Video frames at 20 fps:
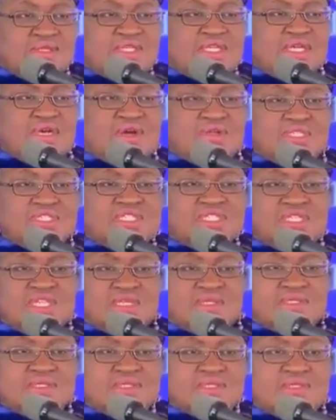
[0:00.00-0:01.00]
on the
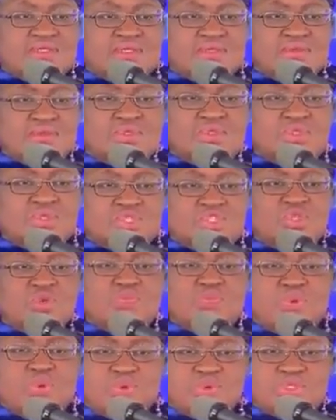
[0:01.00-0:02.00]
continent to
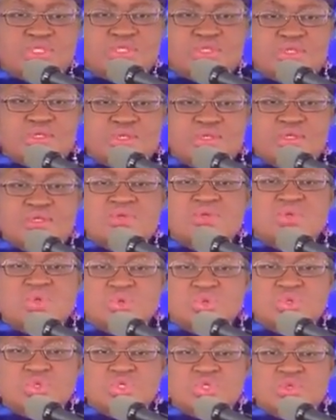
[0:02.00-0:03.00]
support
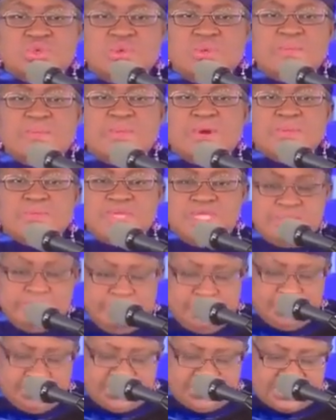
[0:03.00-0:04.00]
good
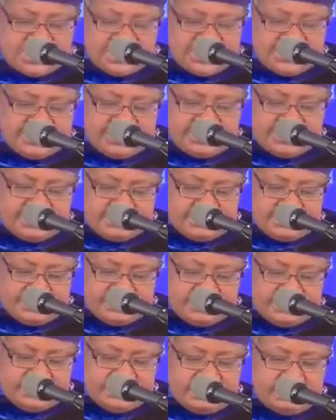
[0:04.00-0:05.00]
public policy.
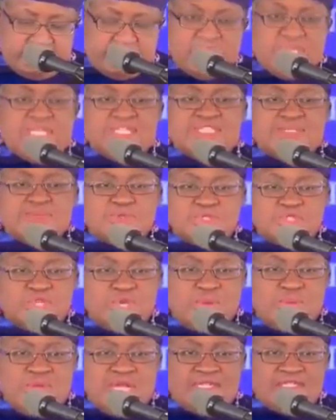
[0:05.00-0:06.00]
Please put
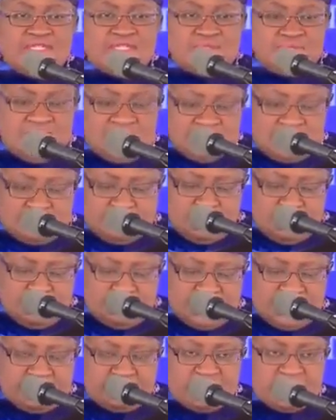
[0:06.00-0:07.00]
your minds to this
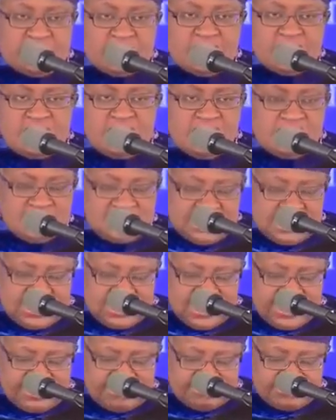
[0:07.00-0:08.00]
problem. It's
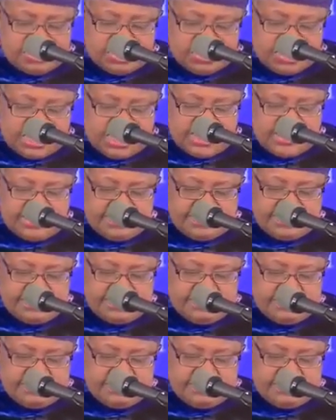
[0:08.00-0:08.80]
alive today.